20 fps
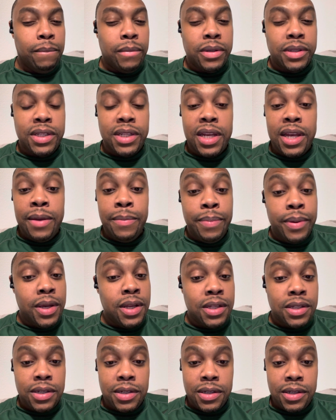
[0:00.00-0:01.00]
10
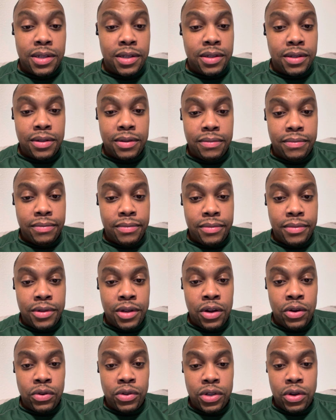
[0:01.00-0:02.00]
pizzas,
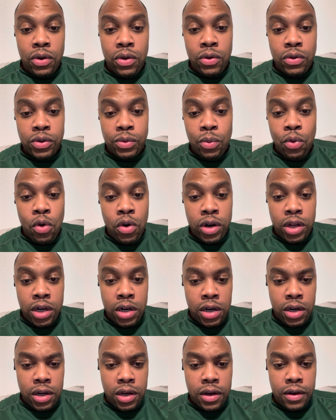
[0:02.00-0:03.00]
so it was more than
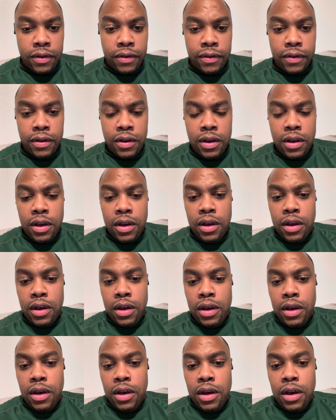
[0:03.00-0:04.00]
enough.
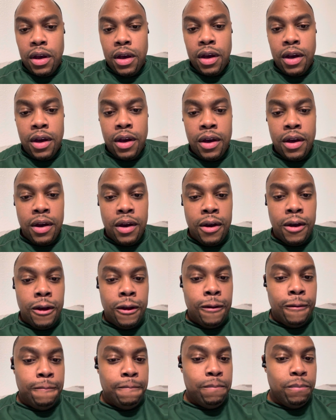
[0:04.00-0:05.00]

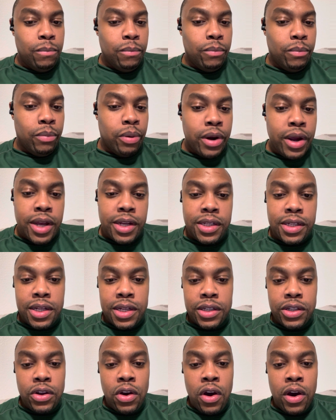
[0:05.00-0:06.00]

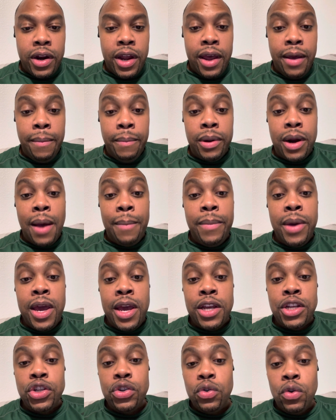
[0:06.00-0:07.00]
Breadsticks, all that. But I
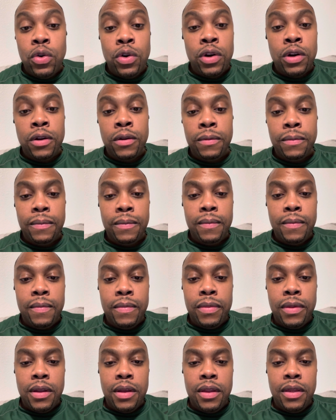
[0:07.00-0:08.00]
made sure
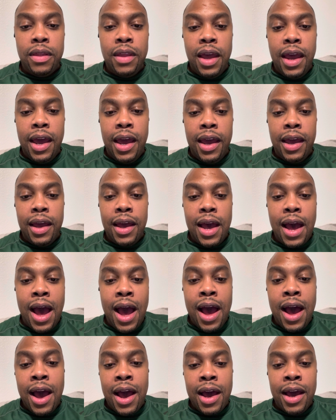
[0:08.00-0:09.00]
that
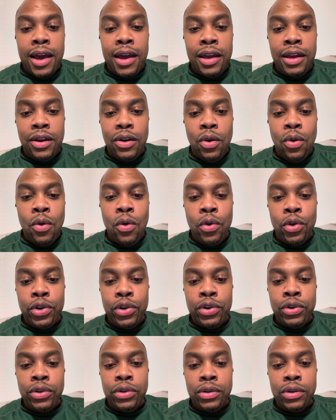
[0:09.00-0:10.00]
I
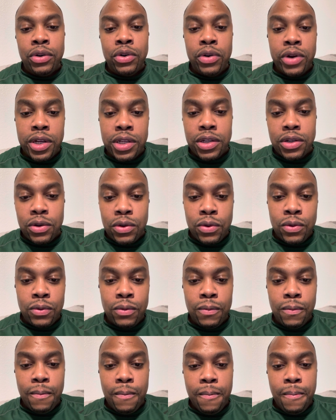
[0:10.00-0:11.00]
ordered Crystal
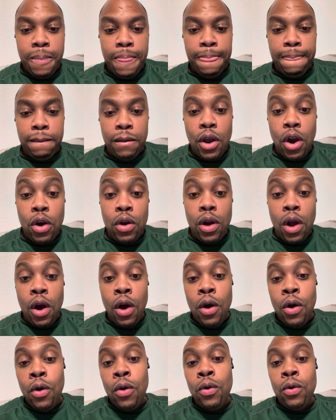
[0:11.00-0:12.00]
her
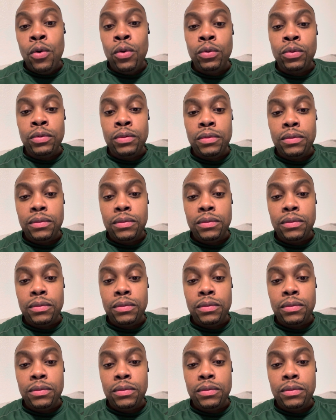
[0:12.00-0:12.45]
own